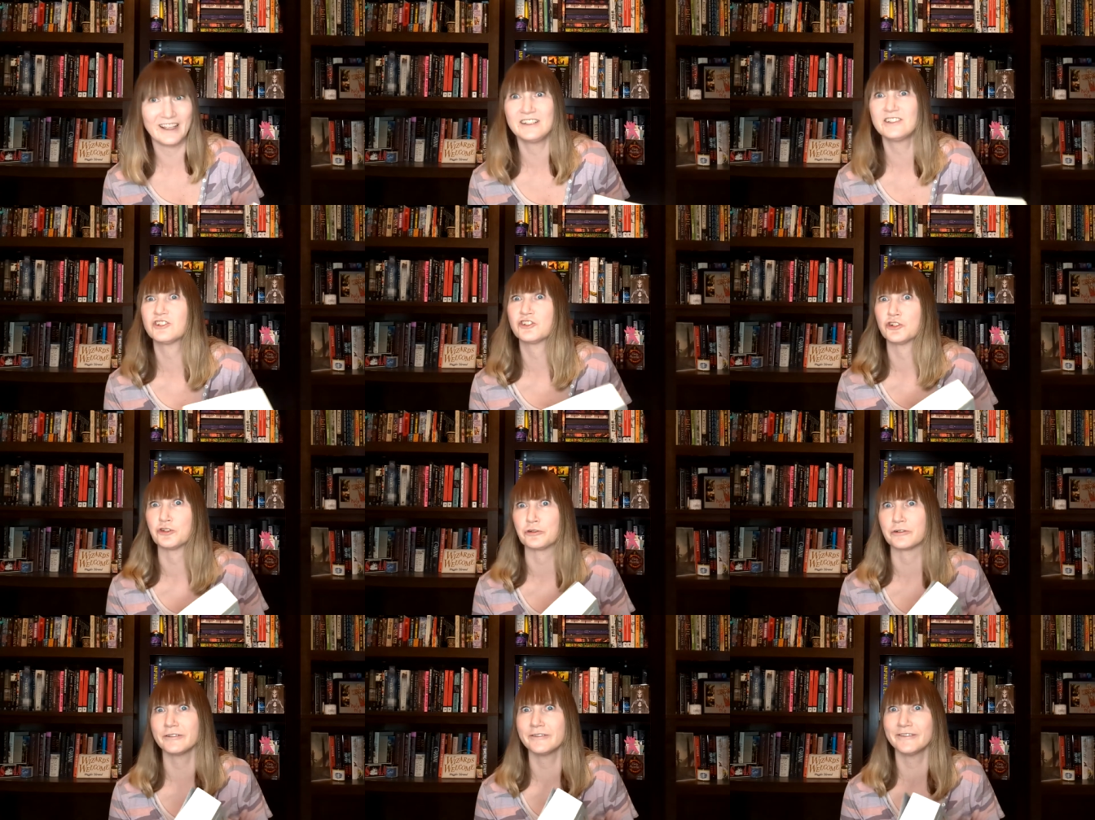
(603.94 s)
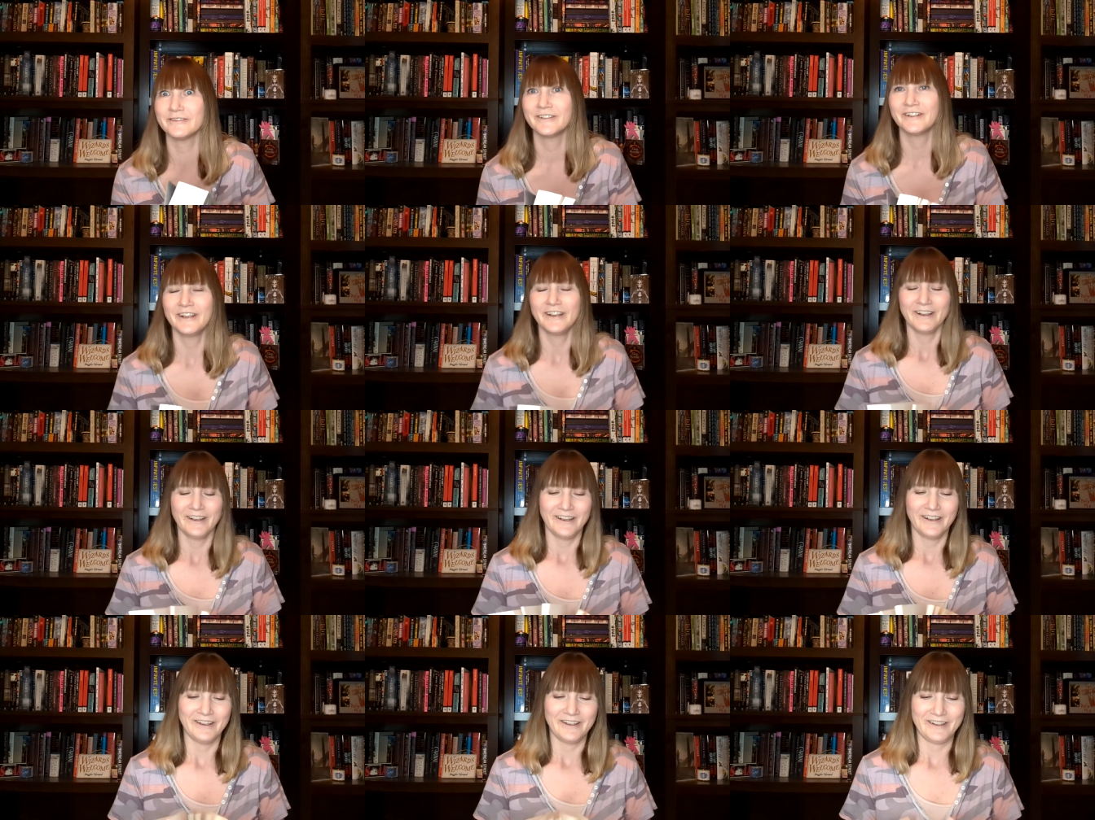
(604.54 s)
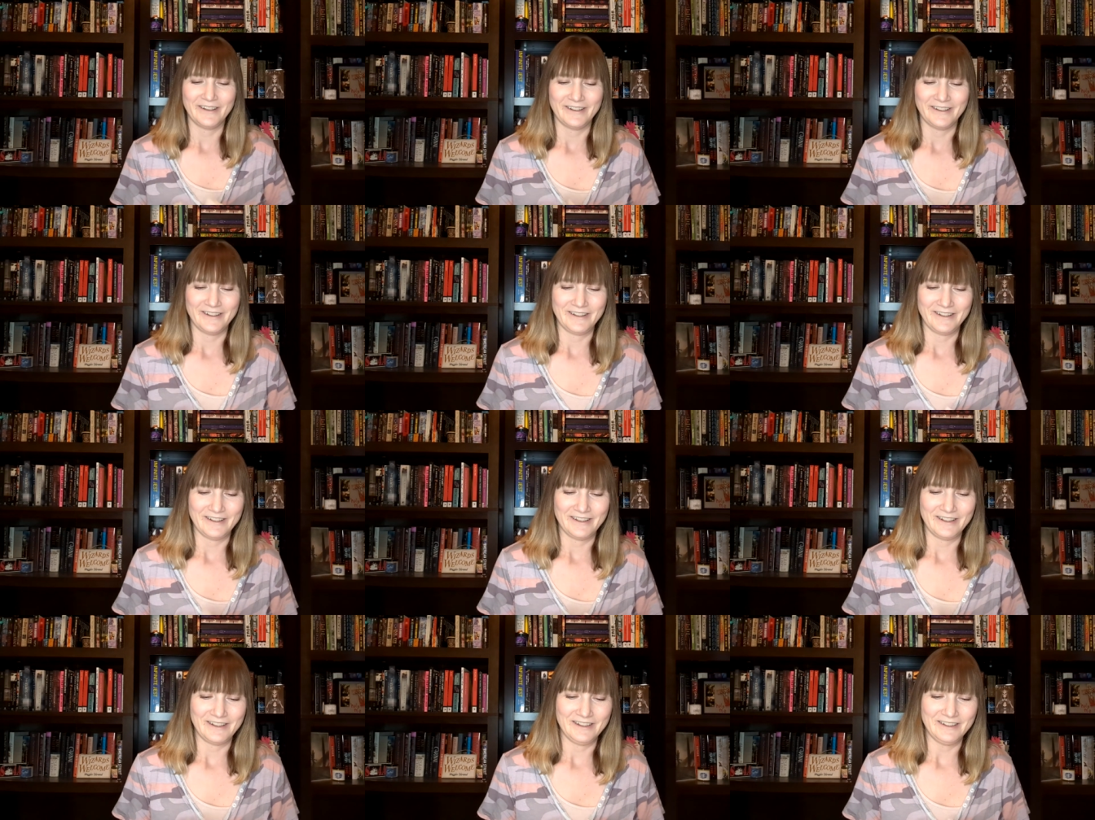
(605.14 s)
short.
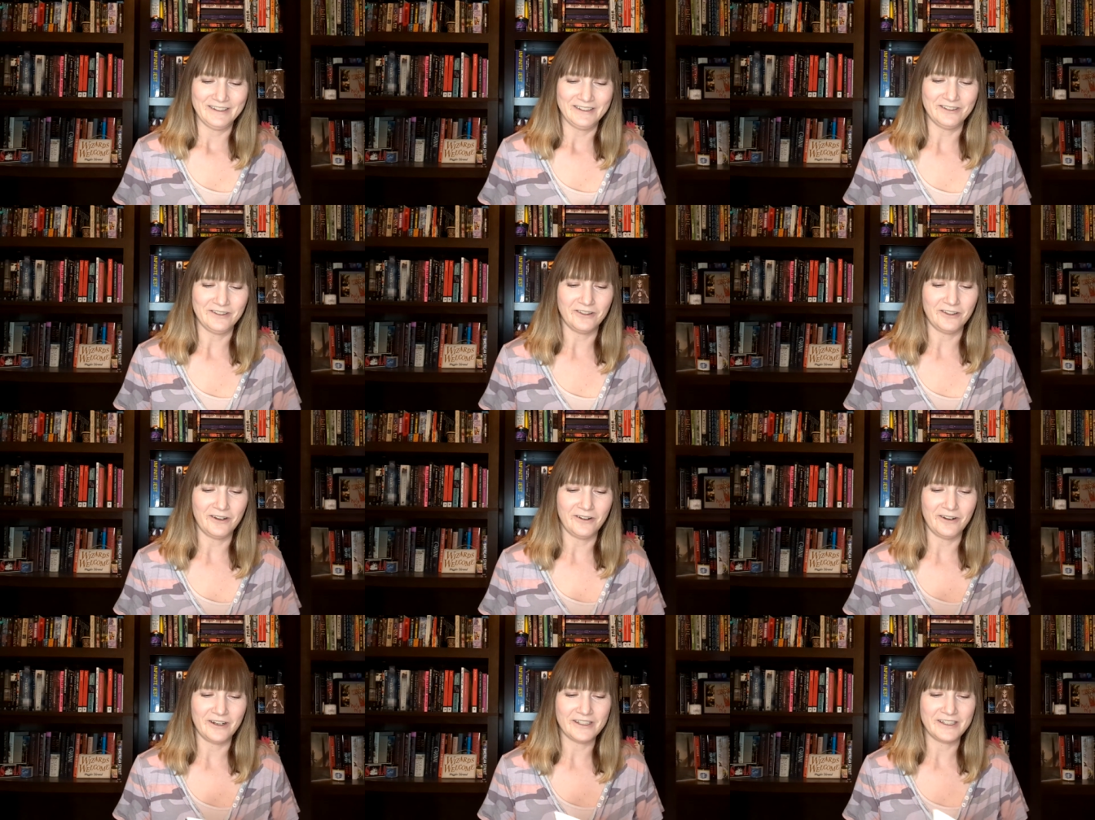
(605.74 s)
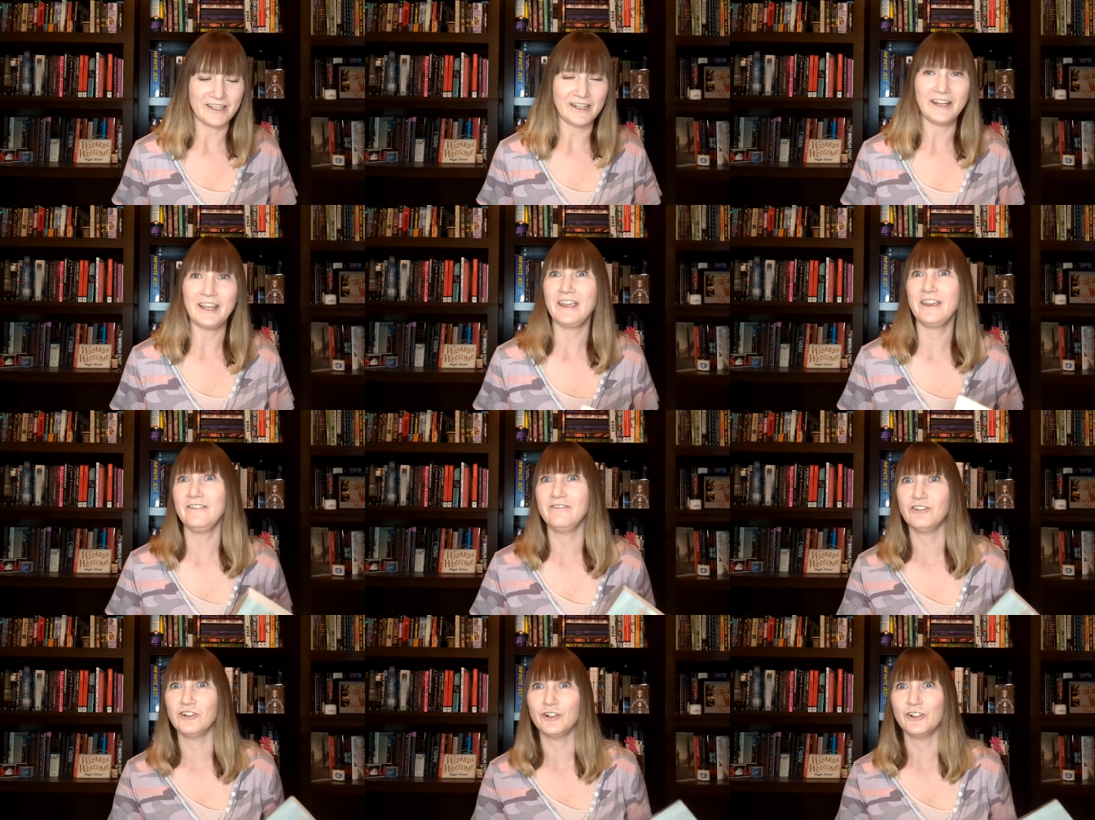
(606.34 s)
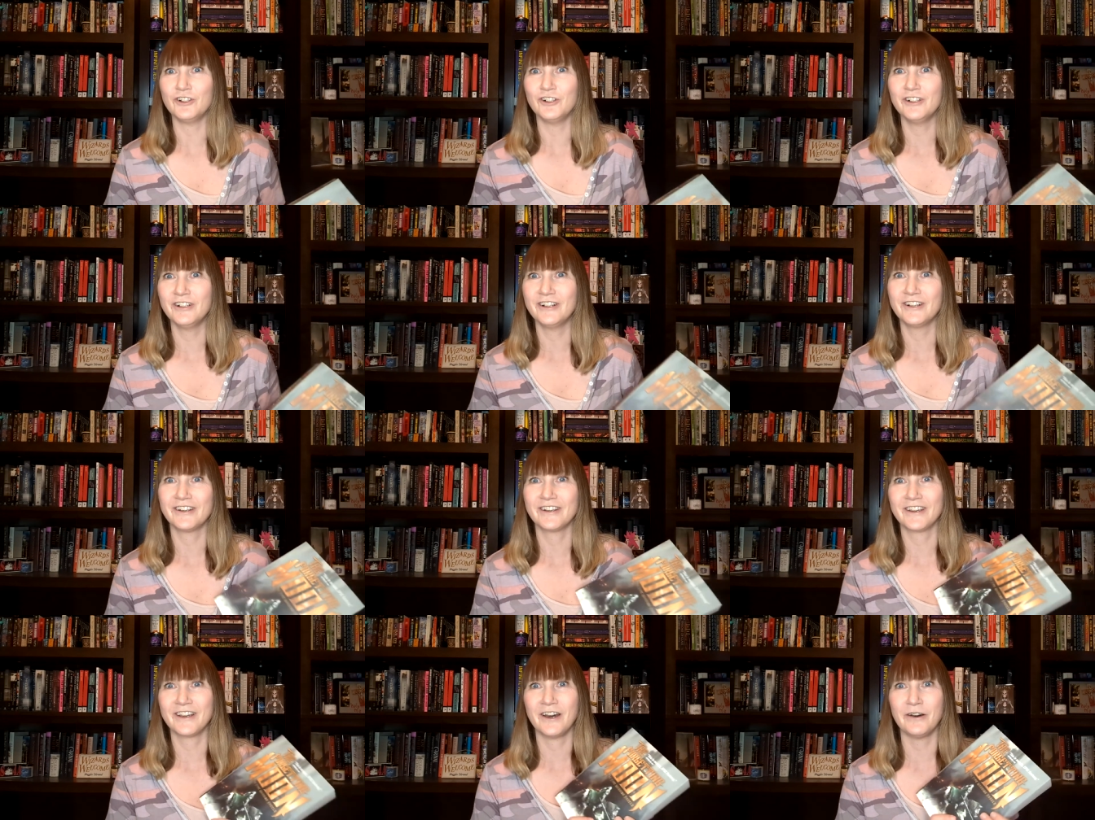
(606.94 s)
So there is an evil
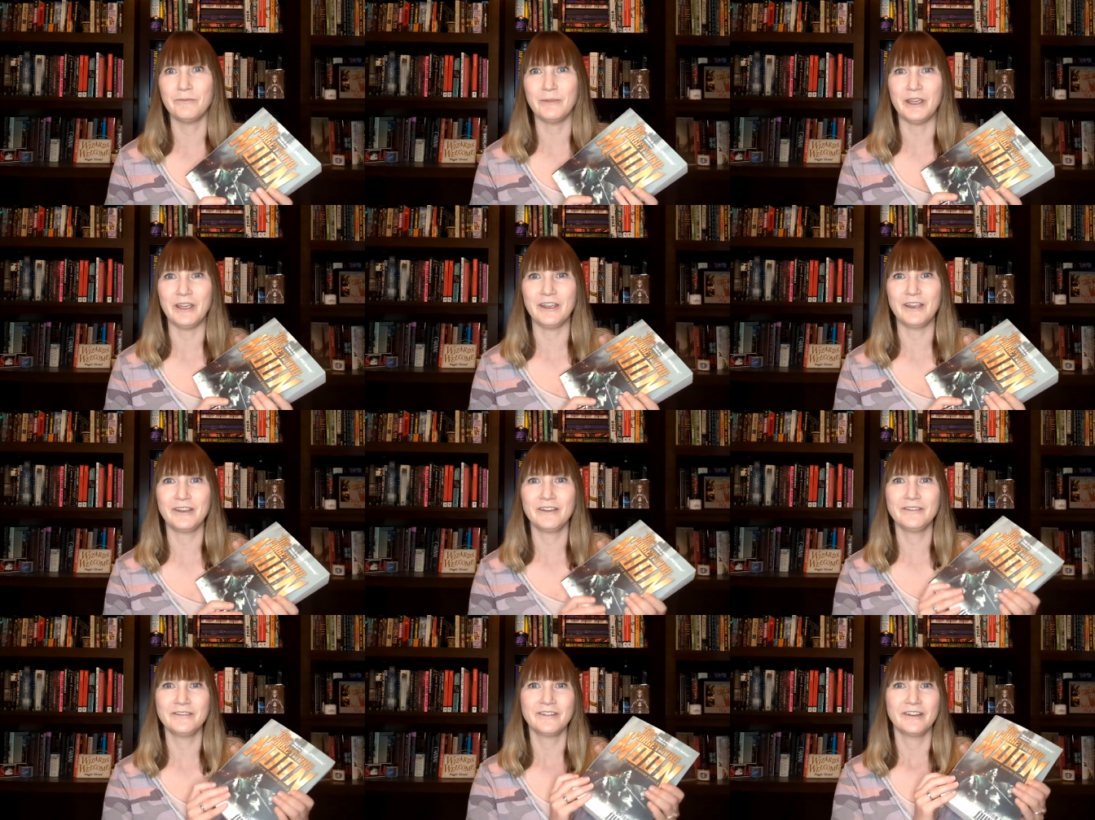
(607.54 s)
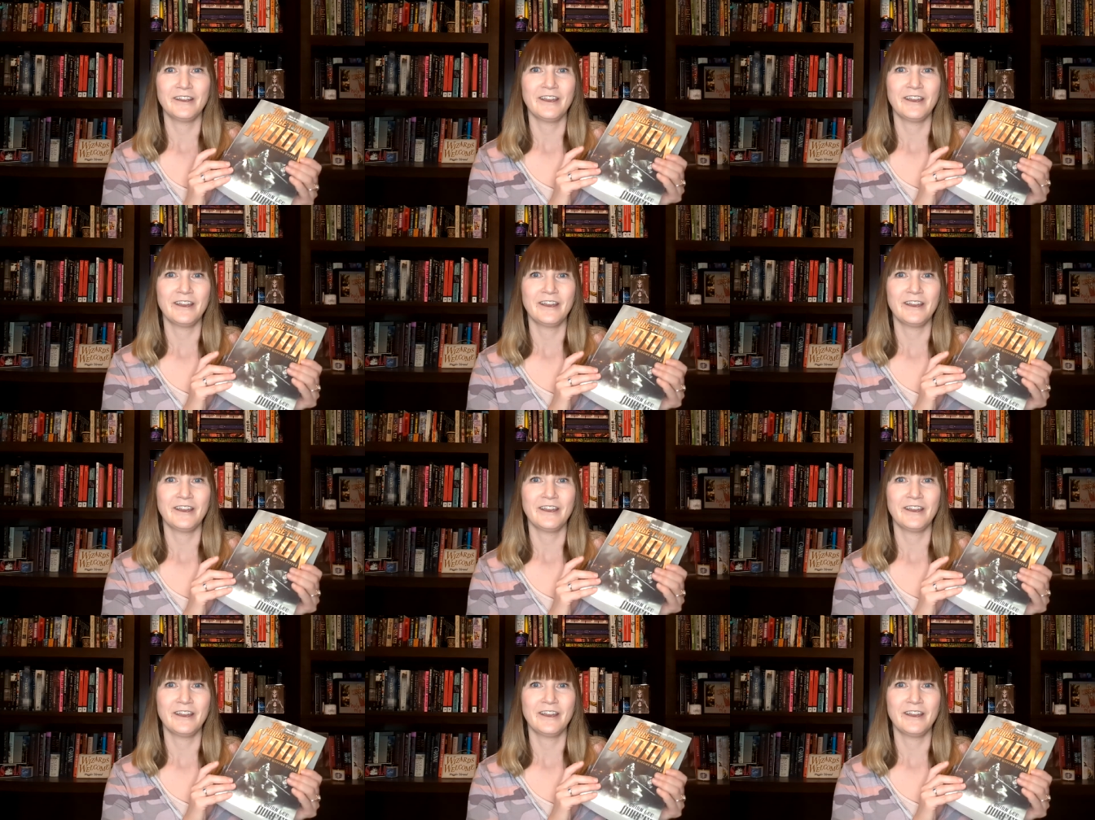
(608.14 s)
coming,